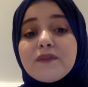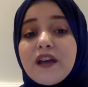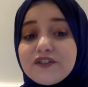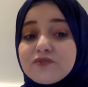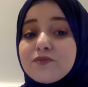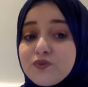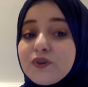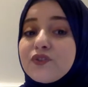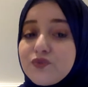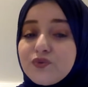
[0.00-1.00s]
aged
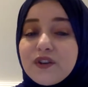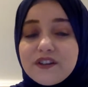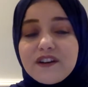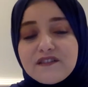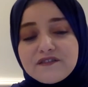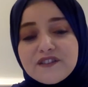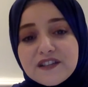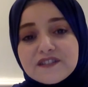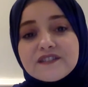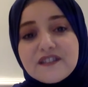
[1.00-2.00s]
between 2.5
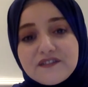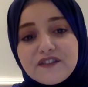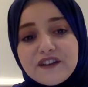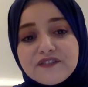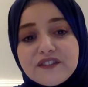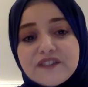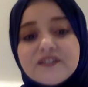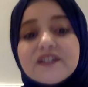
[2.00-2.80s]
and 5'11",